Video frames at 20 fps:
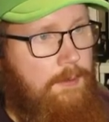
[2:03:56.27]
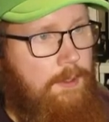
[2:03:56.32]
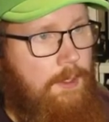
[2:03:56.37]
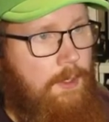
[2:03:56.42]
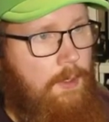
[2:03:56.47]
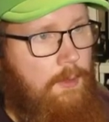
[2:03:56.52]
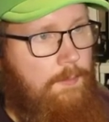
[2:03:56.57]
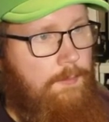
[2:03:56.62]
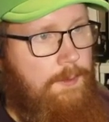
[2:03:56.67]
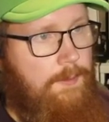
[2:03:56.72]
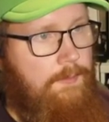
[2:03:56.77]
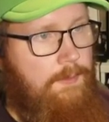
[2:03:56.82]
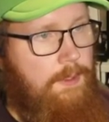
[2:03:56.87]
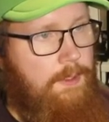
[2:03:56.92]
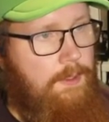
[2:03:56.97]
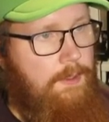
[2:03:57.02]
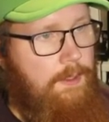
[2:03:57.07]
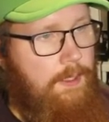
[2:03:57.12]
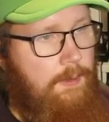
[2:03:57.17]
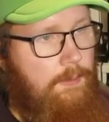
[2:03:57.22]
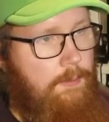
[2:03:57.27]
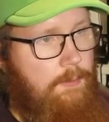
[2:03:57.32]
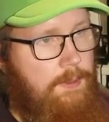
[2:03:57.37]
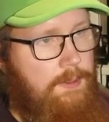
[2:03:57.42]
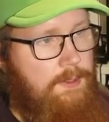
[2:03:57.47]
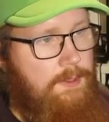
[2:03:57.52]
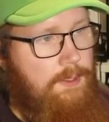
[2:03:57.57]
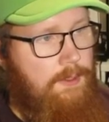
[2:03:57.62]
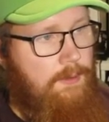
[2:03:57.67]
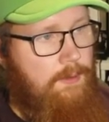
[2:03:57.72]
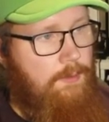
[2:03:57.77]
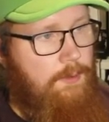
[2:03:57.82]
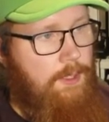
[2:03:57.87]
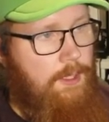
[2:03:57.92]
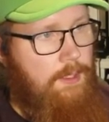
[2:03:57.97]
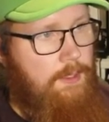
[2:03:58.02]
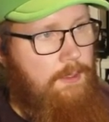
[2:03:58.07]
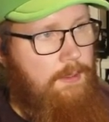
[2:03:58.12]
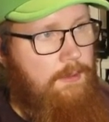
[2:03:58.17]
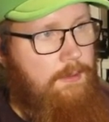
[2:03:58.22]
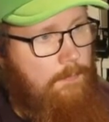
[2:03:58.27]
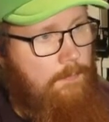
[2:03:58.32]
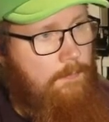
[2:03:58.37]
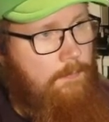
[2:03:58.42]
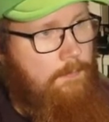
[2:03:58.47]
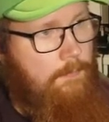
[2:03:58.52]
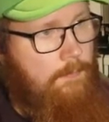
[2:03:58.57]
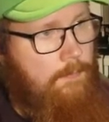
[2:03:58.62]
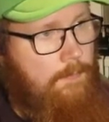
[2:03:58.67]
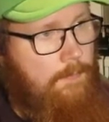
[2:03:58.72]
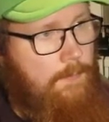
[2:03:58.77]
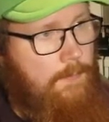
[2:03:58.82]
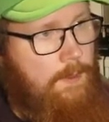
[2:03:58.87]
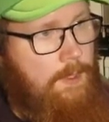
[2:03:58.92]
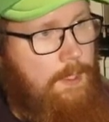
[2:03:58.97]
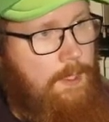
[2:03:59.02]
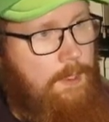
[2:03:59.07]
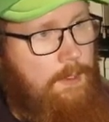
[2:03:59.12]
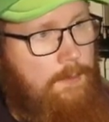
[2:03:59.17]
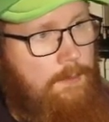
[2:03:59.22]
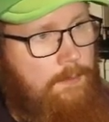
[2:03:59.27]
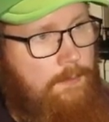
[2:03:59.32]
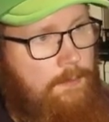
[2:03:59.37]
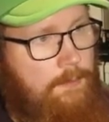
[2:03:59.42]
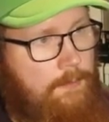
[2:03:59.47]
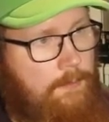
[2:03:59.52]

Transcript: I hope everything, everyone's still okay. Yes.